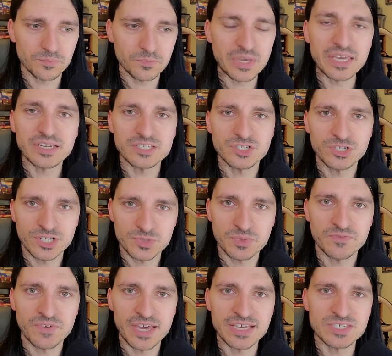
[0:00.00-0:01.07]
be in its
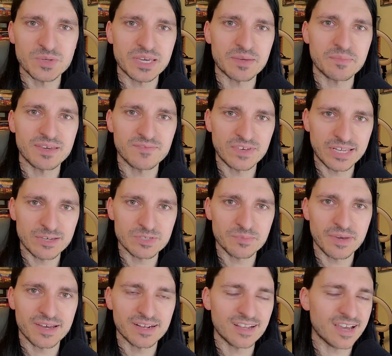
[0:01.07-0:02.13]
judgment phase so I can make videos
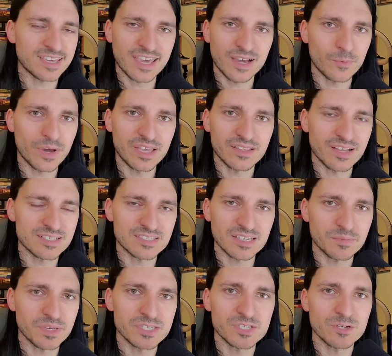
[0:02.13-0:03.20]
about it. I can't wait. That's going
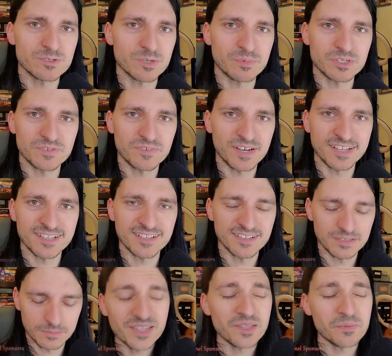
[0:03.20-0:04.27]
to be so much fun.
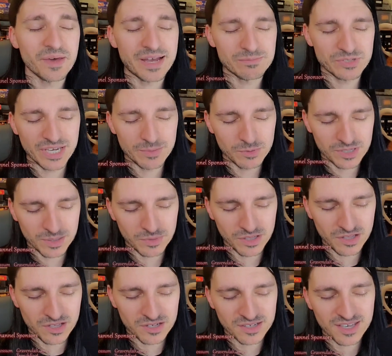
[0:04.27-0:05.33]
And then the map jam will come
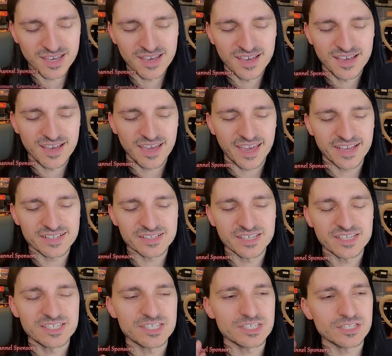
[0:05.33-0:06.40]
along and
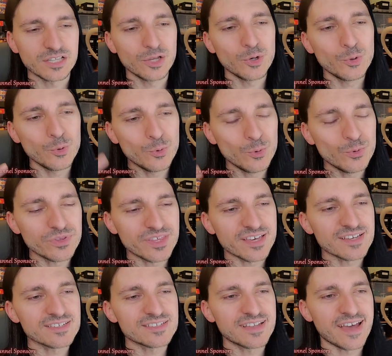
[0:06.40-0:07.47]
slow
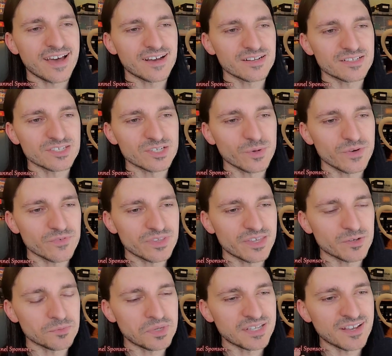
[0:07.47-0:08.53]
things down so
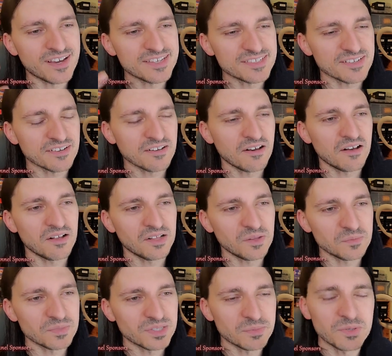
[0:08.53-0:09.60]
everything will be nice and
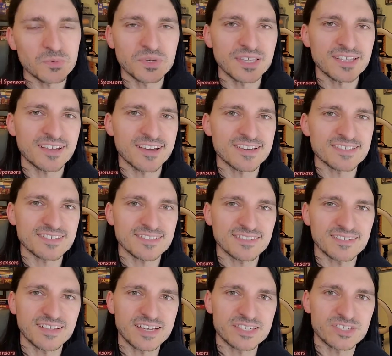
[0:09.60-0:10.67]
calm. It'll be really nice.
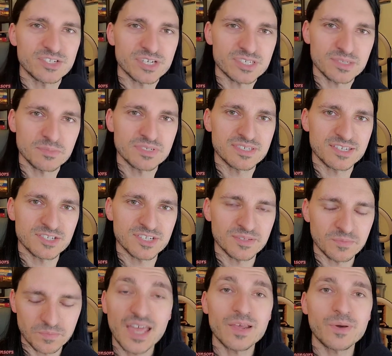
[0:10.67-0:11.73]
Nice
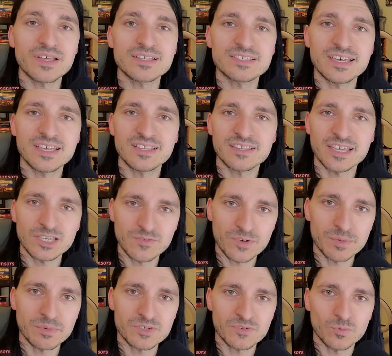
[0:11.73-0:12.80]
juxtaposition. Anyway, that's it. Thank you
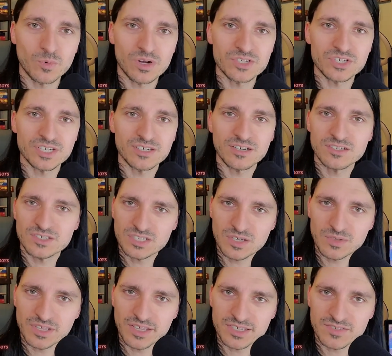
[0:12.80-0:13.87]
very much for watching. I'll see
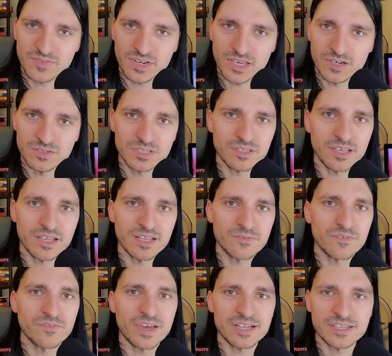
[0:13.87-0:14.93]
you in the next video. Till then, have
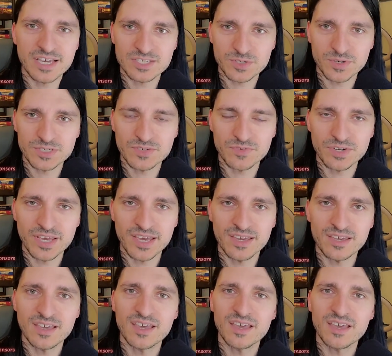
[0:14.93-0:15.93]
a fantastic rest of your day,